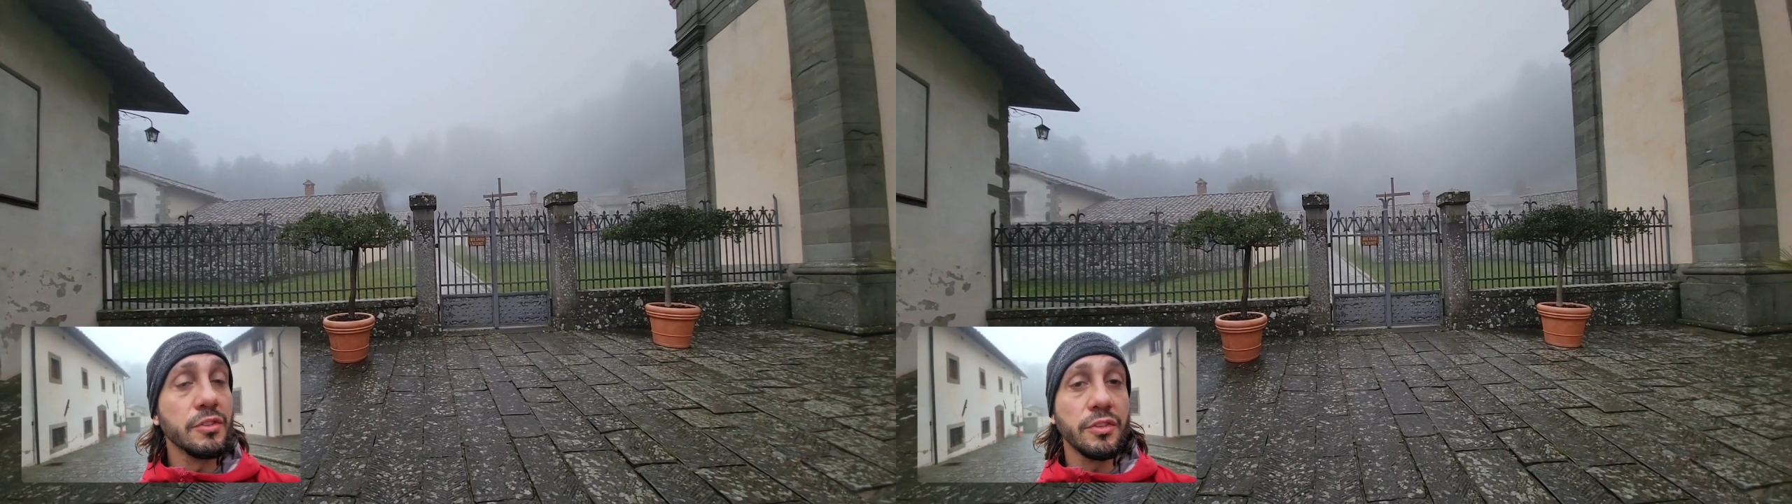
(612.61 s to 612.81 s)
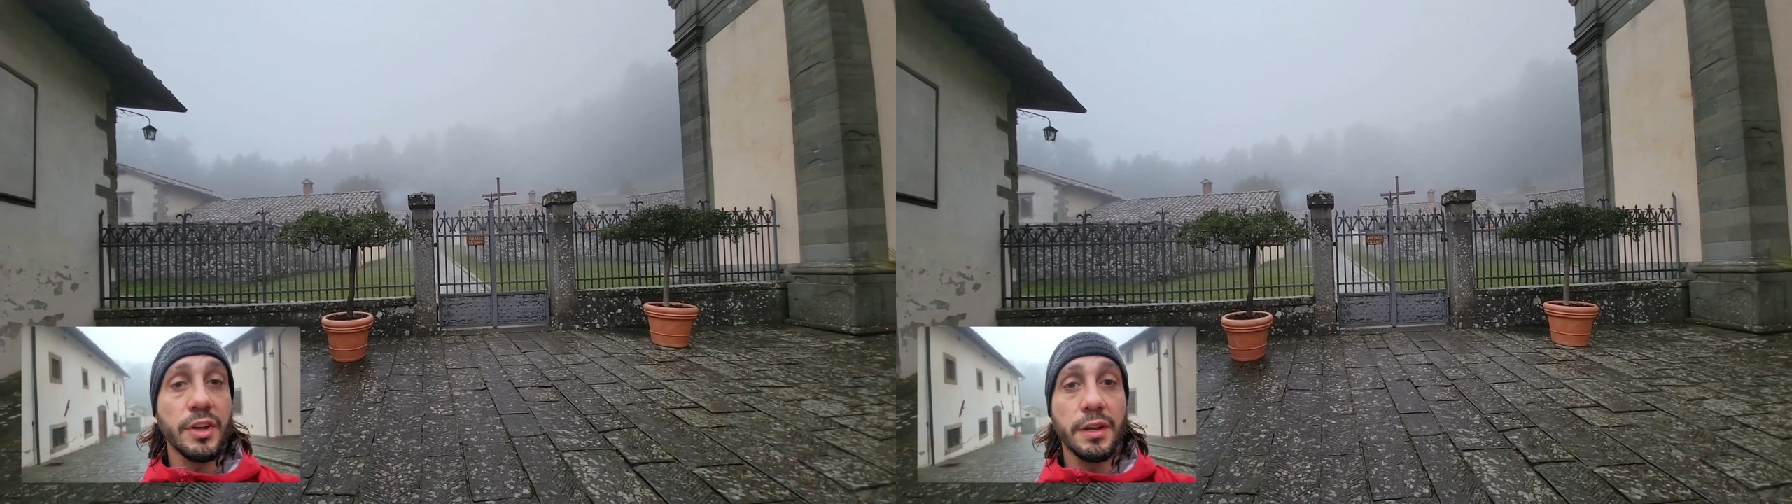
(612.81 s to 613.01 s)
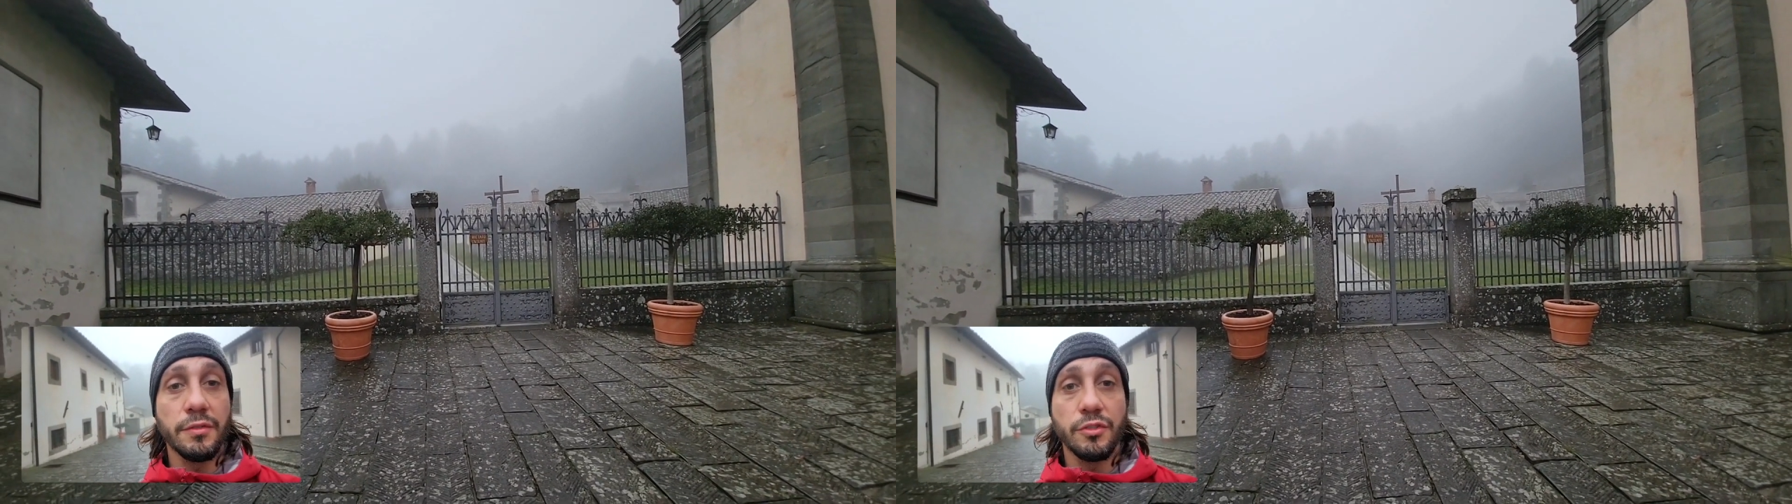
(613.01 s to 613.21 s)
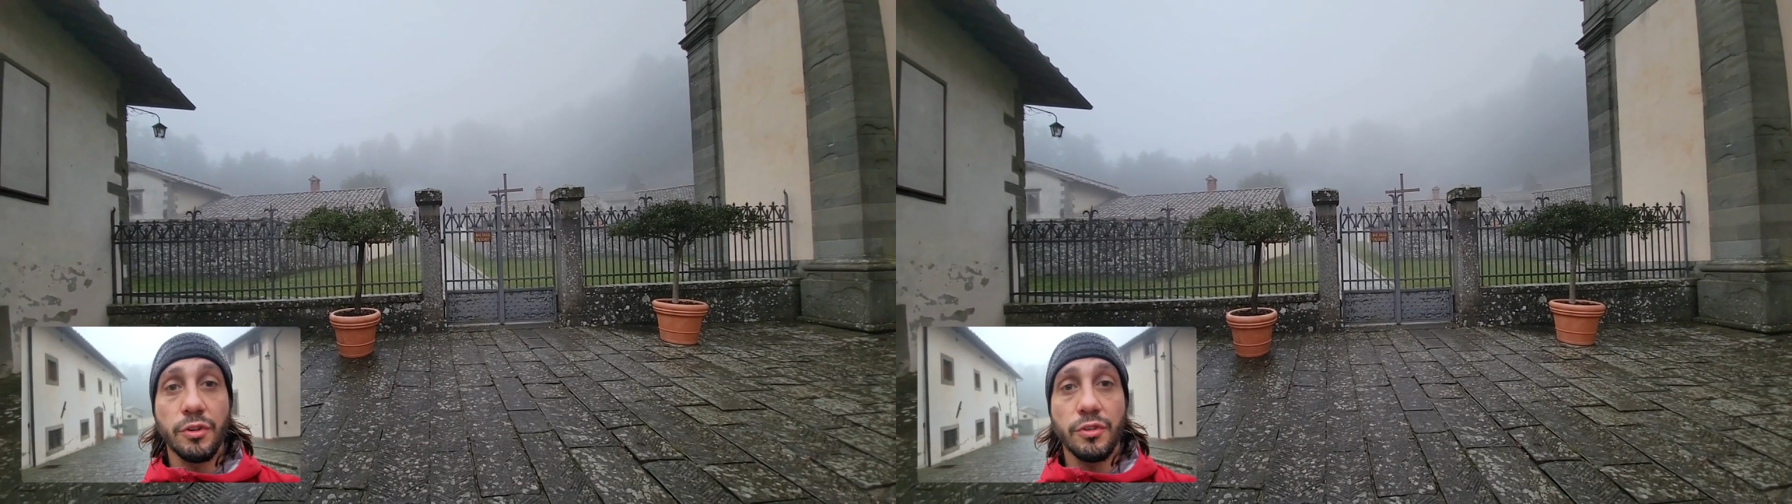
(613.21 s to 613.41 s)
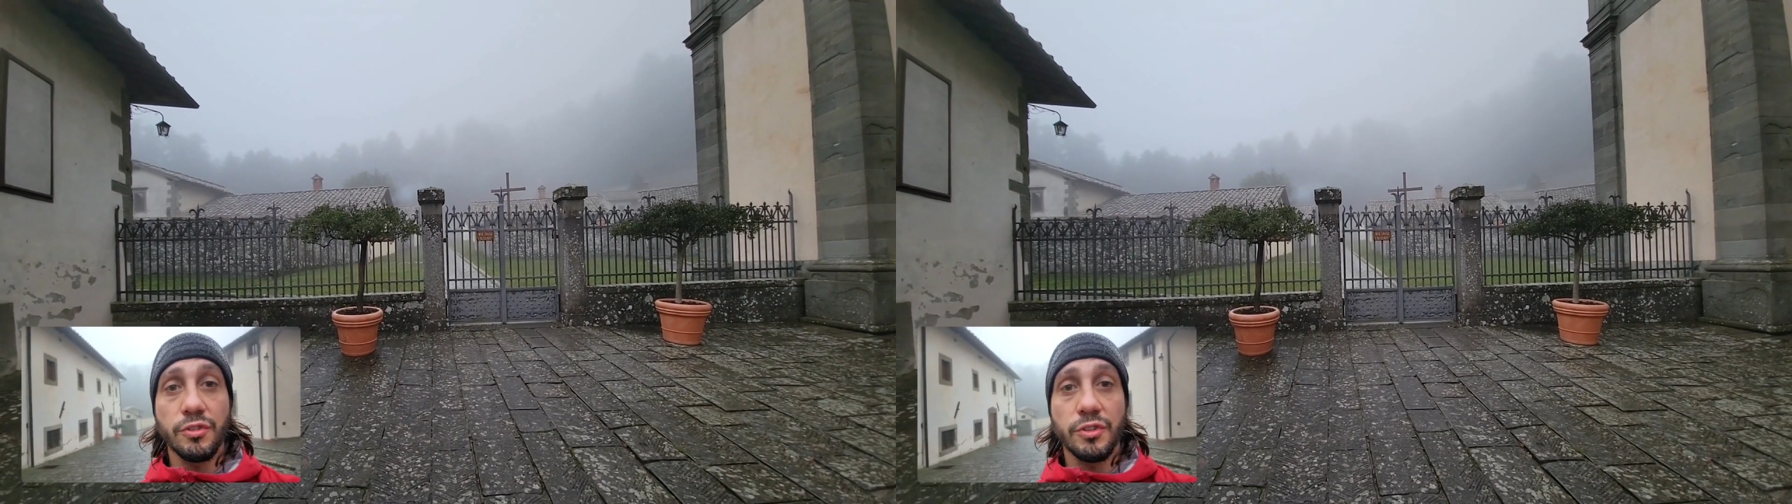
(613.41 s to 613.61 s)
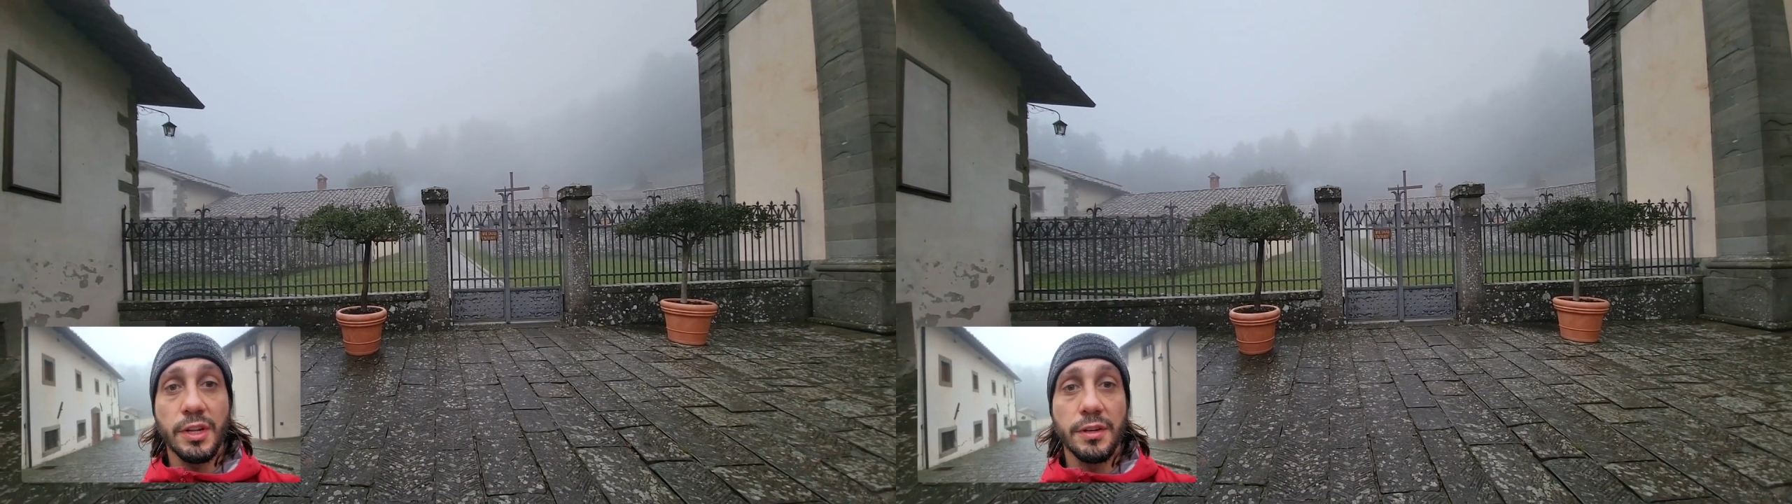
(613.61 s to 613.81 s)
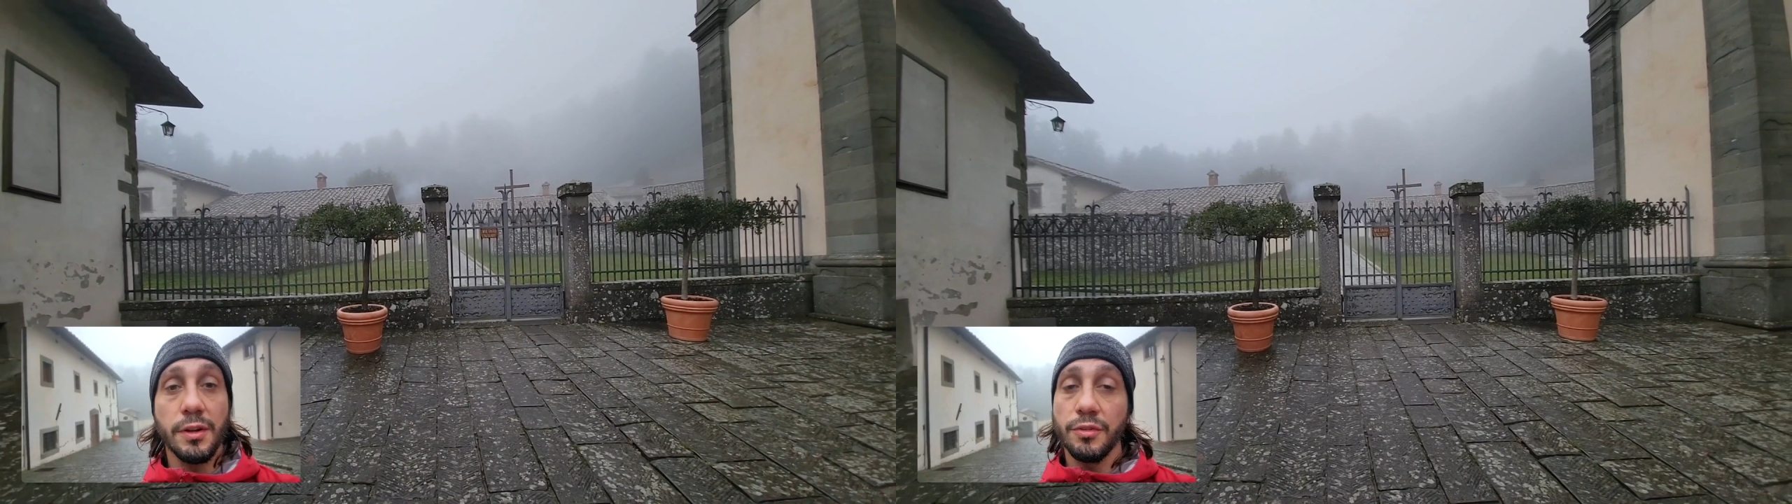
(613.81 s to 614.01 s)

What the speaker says: Society of Church and